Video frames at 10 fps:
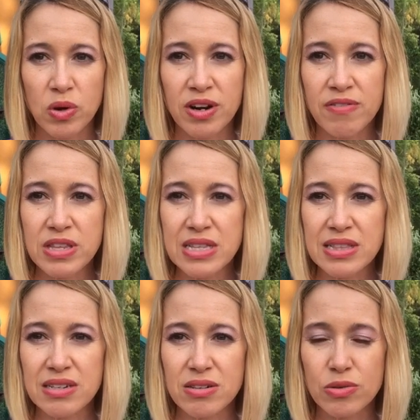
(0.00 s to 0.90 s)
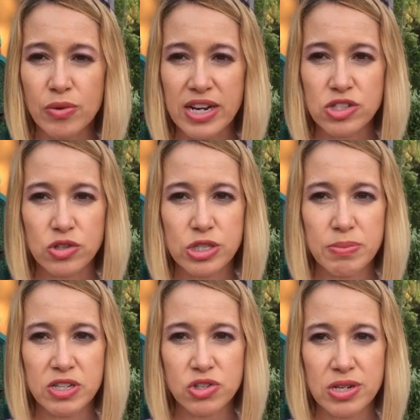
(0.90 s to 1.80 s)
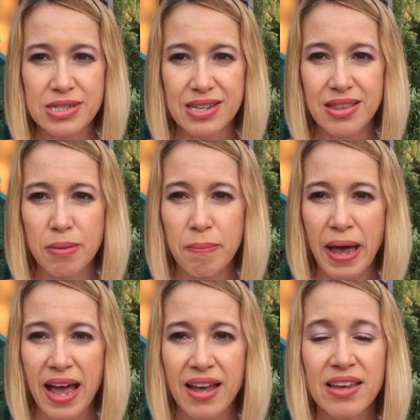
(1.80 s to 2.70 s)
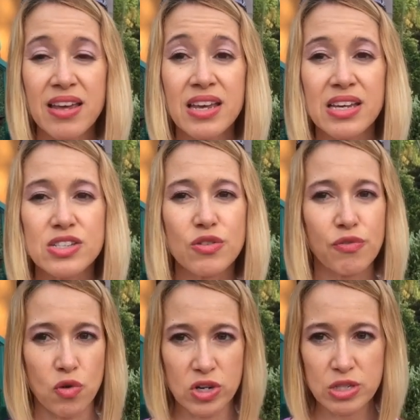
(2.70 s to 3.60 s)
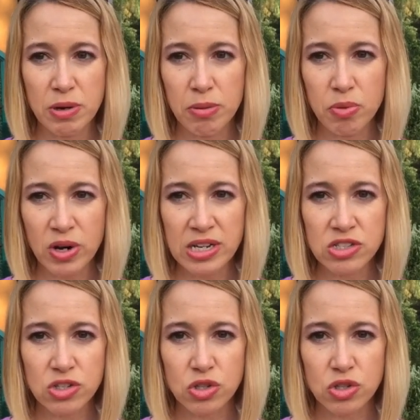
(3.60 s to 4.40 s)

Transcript: One of the little Rice Krispie treats in the bag is 4 smart points.